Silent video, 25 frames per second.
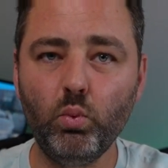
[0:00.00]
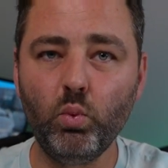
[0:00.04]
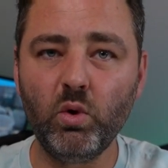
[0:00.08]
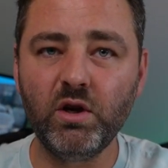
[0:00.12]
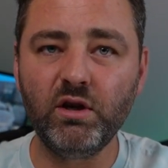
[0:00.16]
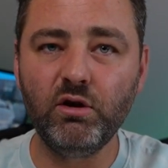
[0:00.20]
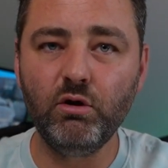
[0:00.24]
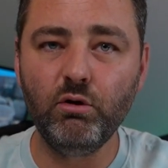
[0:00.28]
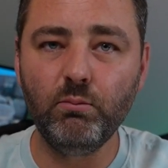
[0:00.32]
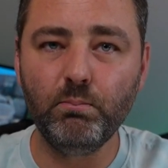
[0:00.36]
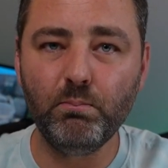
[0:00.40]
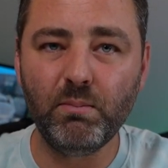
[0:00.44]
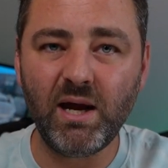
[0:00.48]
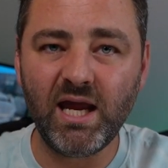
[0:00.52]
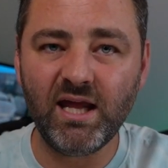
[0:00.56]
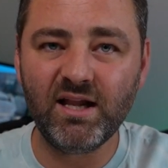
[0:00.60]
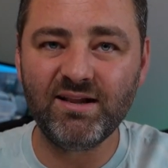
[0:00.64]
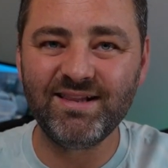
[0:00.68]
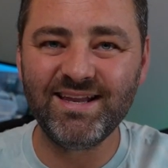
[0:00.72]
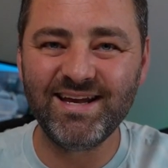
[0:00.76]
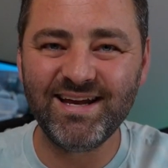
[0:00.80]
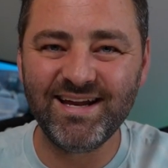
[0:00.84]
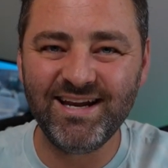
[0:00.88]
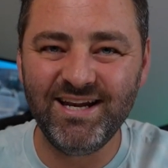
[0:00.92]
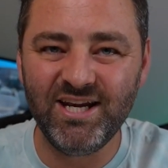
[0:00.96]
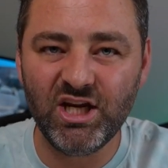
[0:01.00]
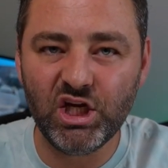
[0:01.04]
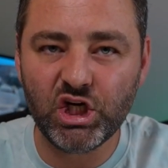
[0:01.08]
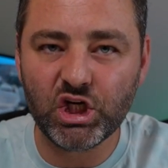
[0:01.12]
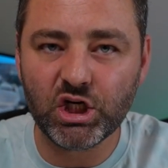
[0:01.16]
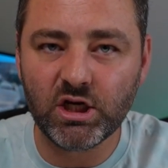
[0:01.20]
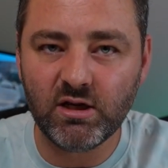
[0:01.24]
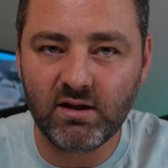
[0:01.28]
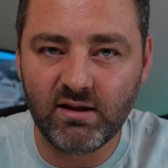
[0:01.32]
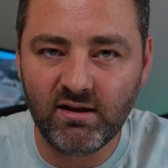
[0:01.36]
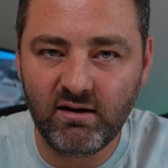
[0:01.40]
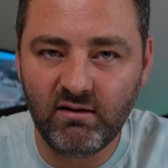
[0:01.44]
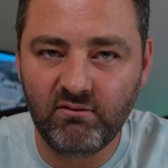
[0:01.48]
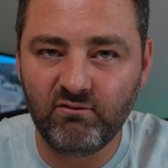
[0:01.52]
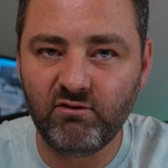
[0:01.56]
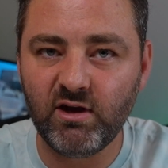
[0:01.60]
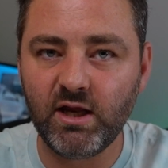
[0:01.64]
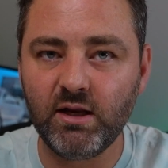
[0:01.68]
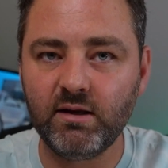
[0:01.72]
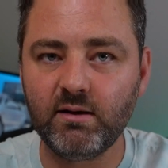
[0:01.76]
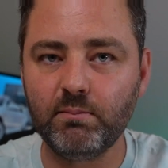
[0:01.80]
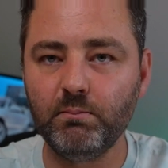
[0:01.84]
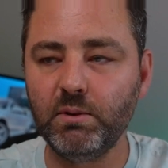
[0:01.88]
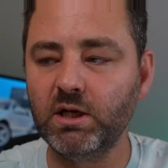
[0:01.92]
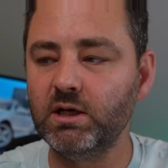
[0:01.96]
when you make the initial
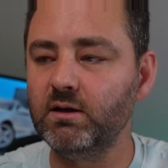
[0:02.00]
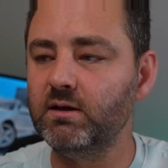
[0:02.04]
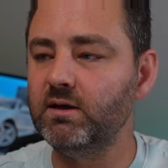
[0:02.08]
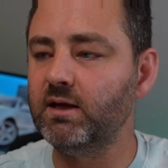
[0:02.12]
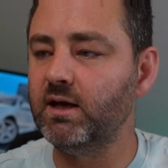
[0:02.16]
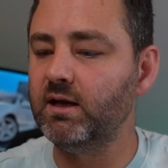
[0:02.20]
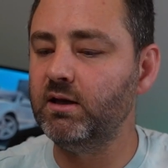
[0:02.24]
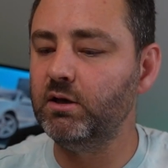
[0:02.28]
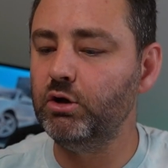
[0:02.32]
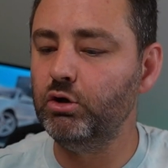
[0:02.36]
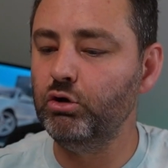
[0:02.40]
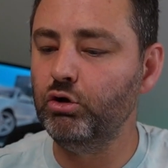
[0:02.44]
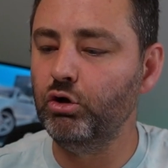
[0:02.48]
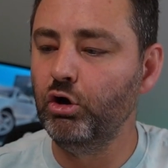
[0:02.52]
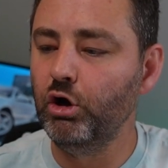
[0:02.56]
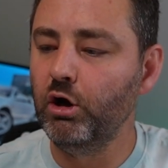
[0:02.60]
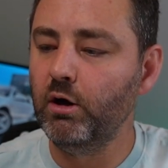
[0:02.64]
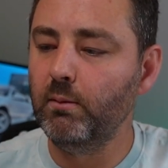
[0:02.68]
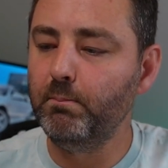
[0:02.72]
investment and you